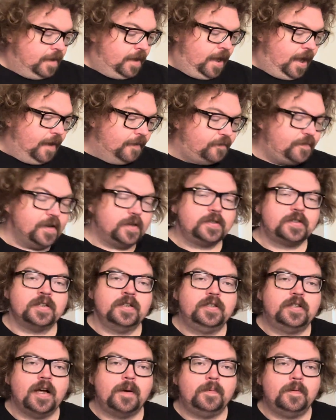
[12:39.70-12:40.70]
a
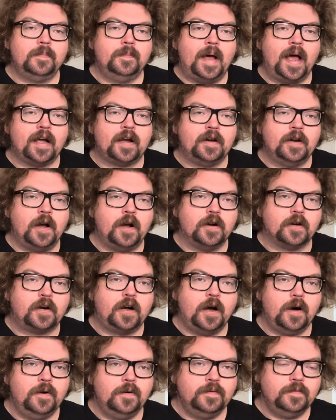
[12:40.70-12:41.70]
Filson double Mackinaw
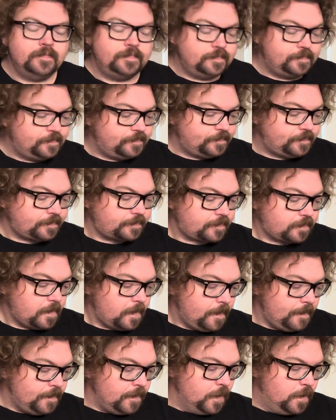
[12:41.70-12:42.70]
coat,
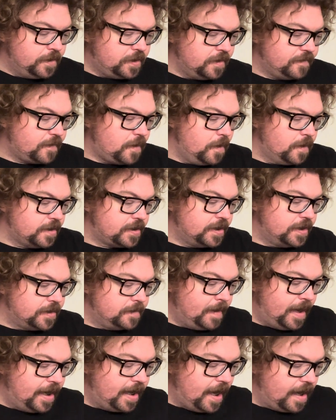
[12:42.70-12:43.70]
which of course is
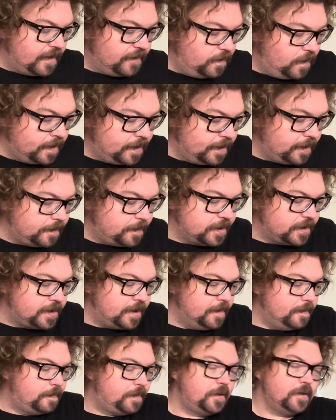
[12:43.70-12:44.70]
made out of
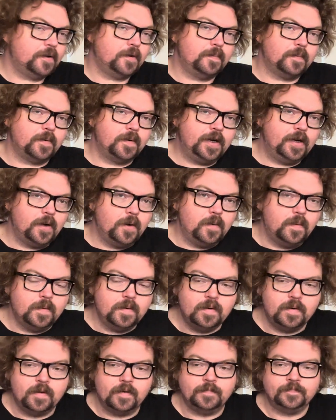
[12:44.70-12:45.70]
100% pure merino
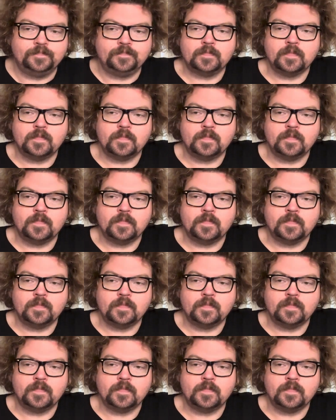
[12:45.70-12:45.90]
wool.